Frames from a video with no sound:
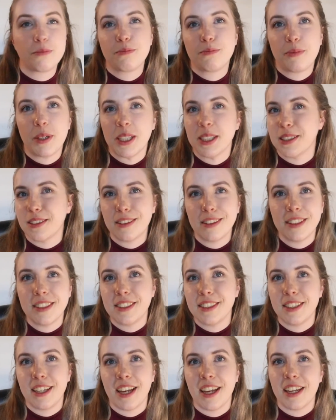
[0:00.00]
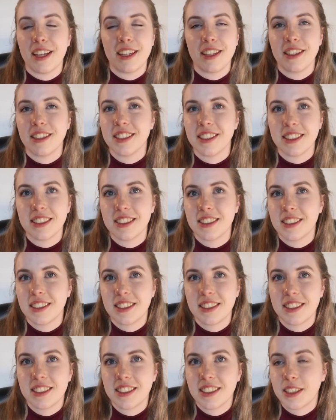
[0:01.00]
Basically tonight is
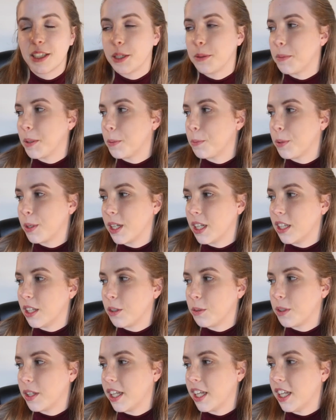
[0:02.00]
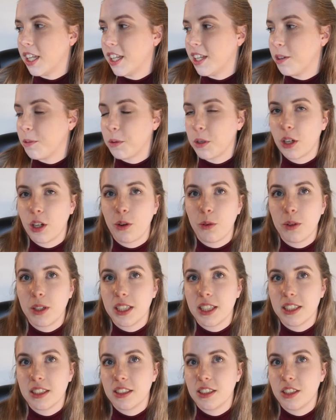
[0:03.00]
gonna be pretty low-key. We're
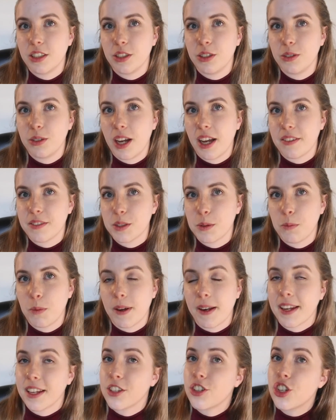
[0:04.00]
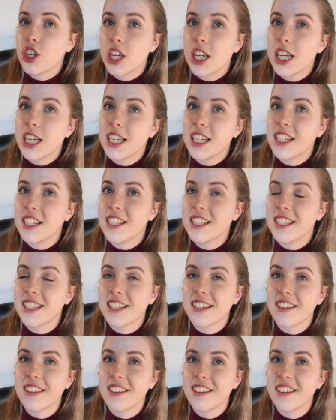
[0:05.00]
going to have some wine and cheese,
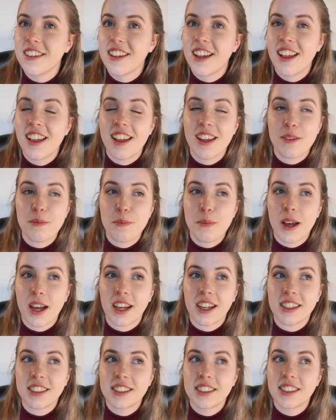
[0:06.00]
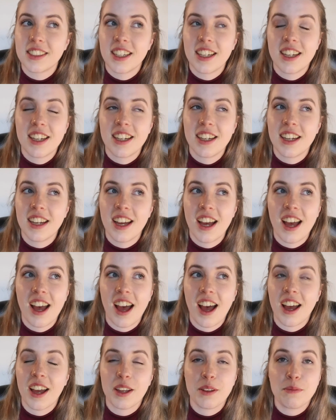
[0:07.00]
but
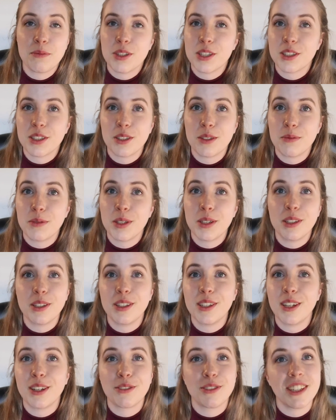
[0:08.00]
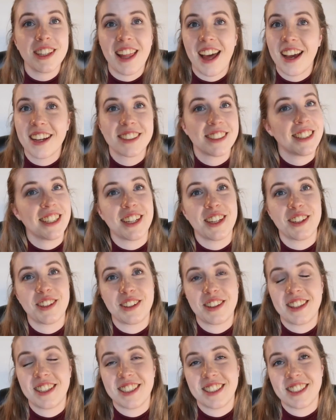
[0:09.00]
I'm just gonna be relaxing
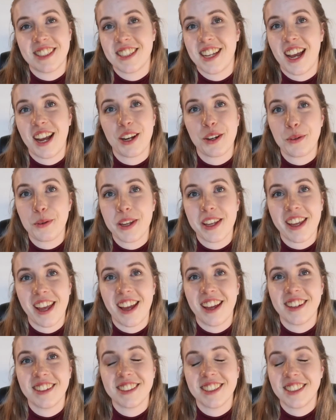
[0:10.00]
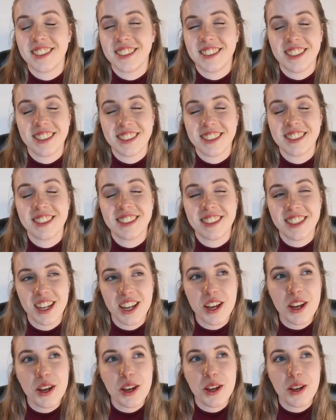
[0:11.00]
this entire weekend and just
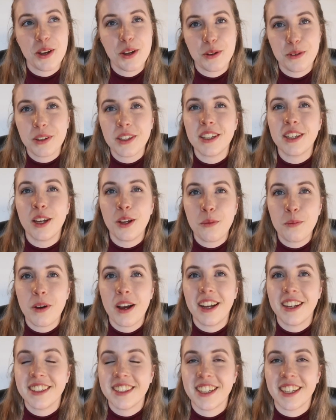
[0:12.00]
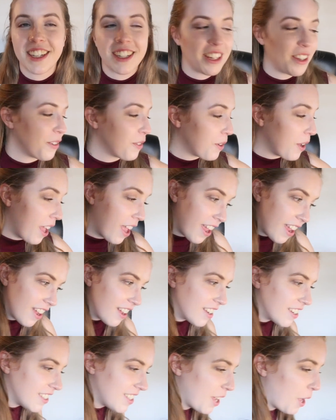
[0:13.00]
really unwinding
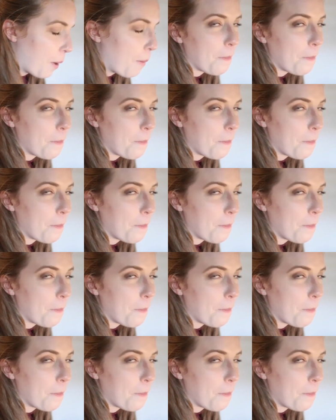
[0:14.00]
and